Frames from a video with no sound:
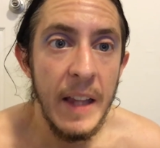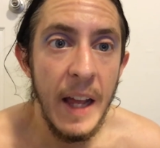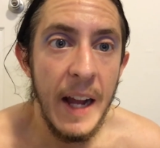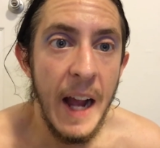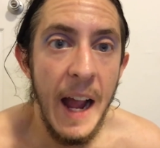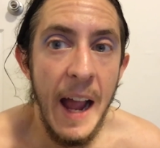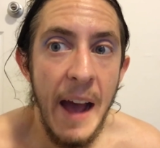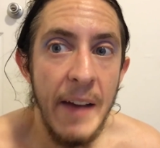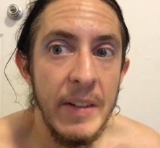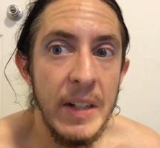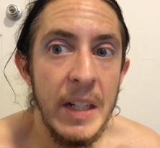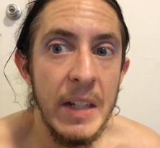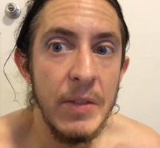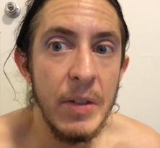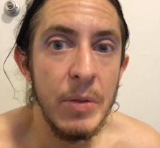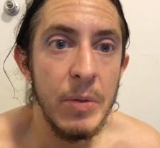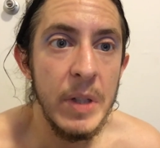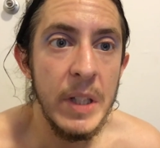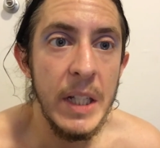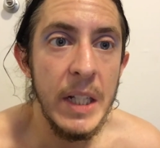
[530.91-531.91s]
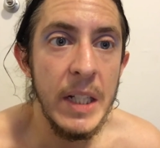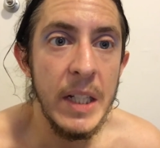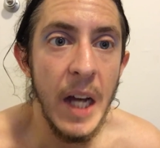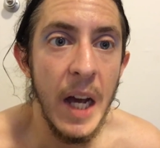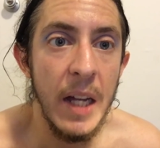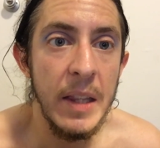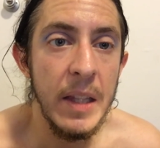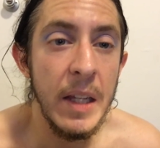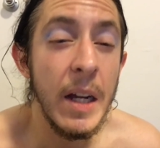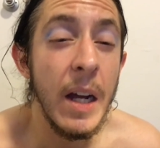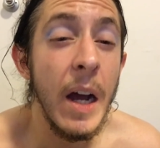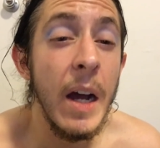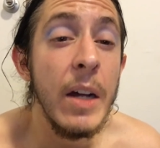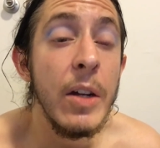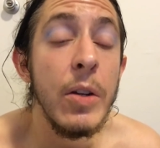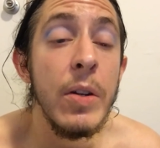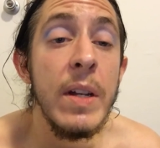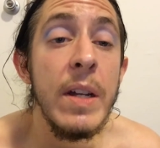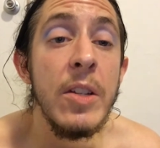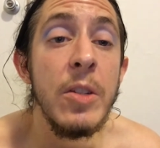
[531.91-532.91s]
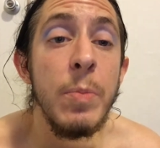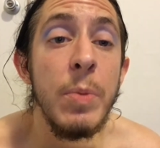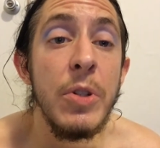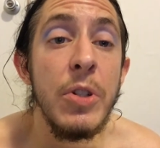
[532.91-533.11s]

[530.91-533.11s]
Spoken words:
Like I haven't even really done the cut crease,